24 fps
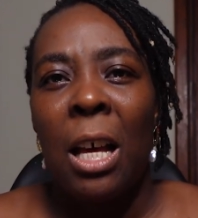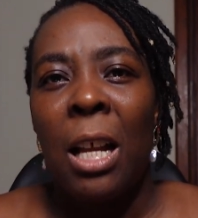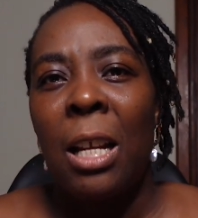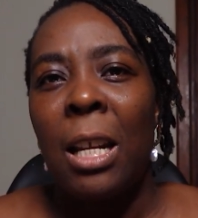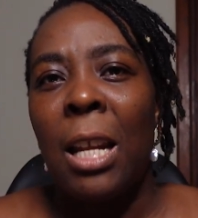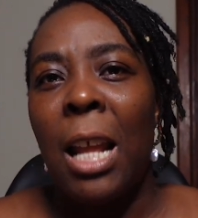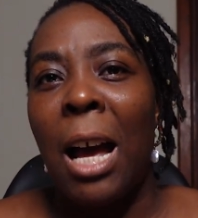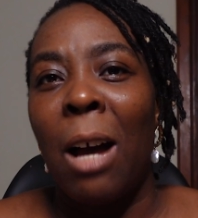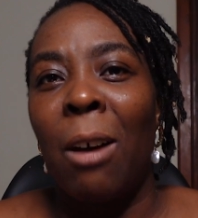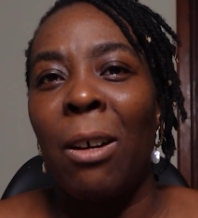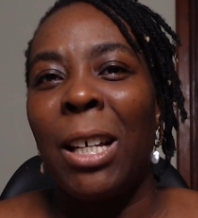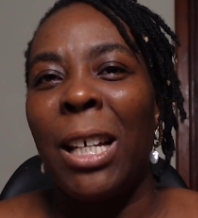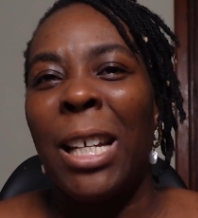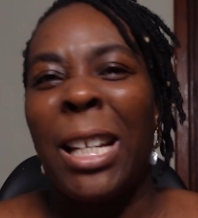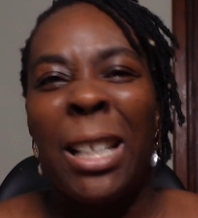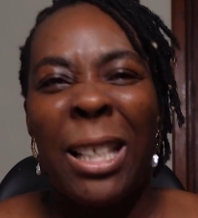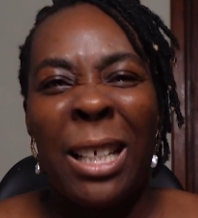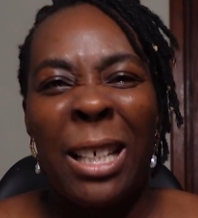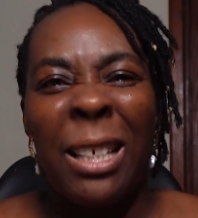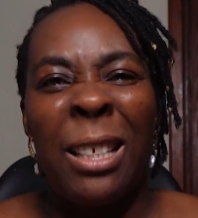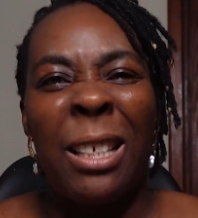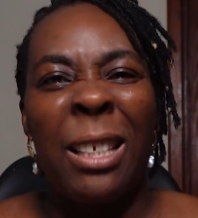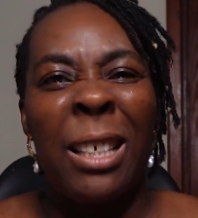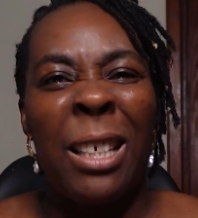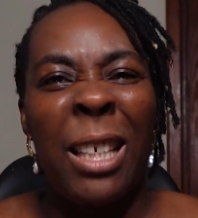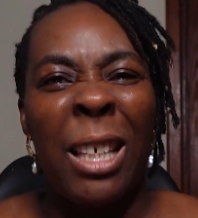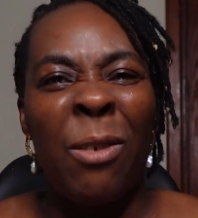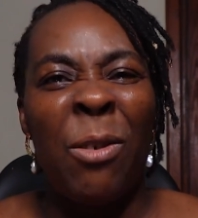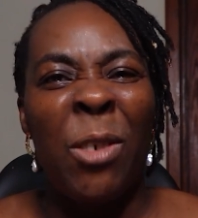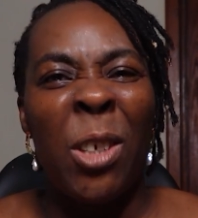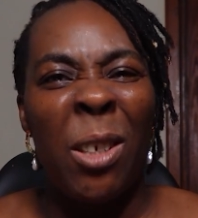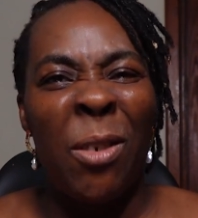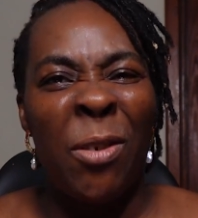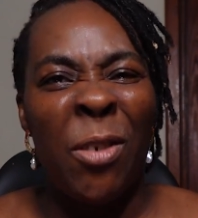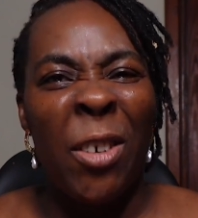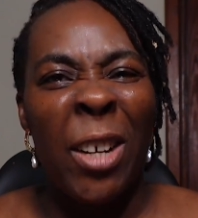Now, it doesn't give
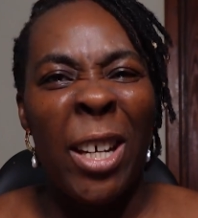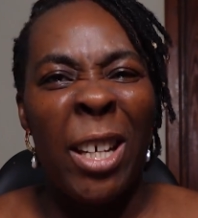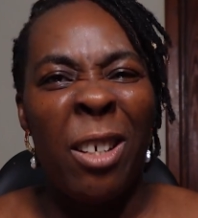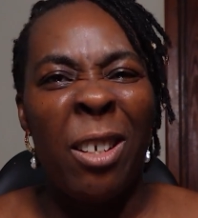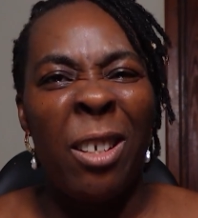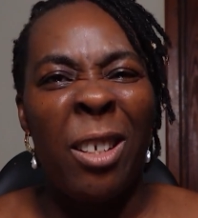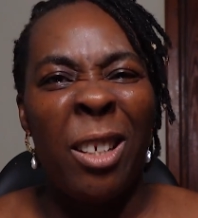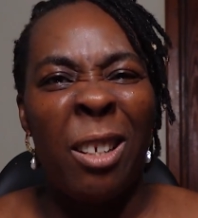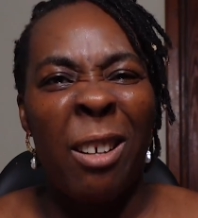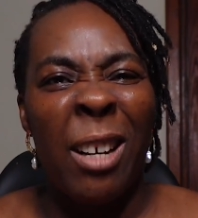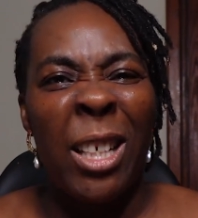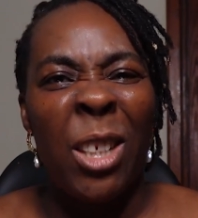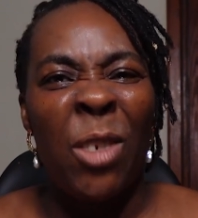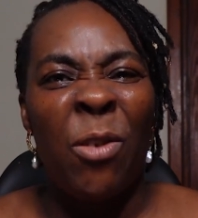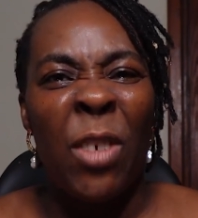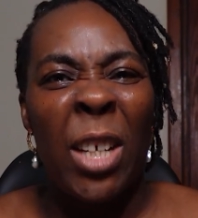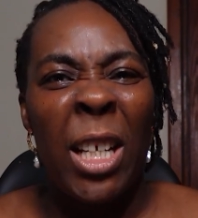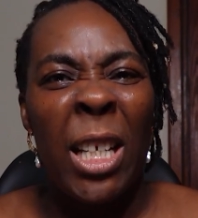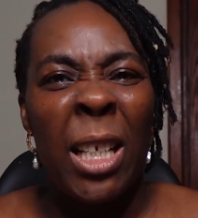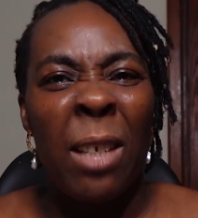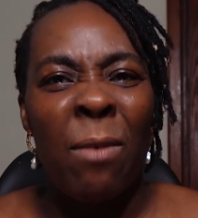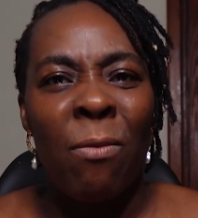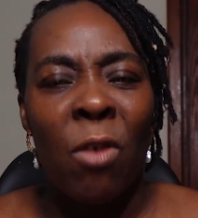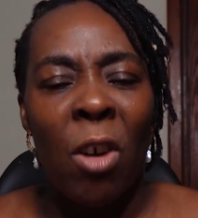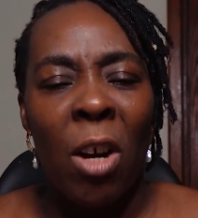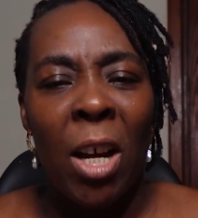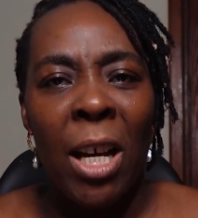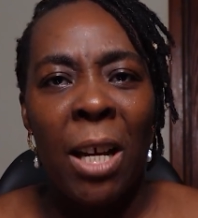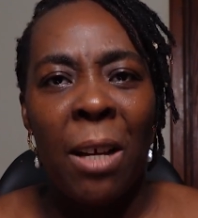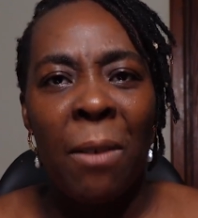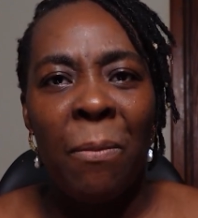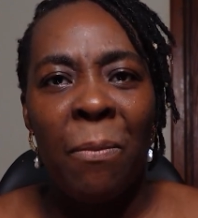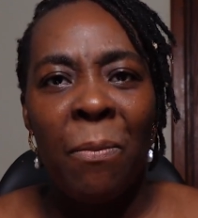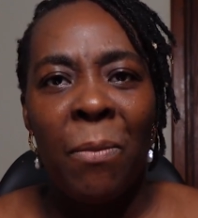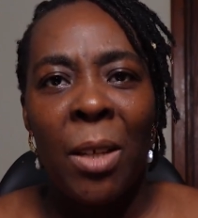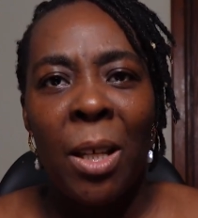you a very good, nice feeling,
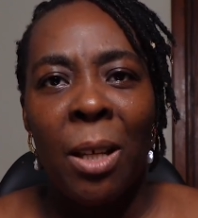right?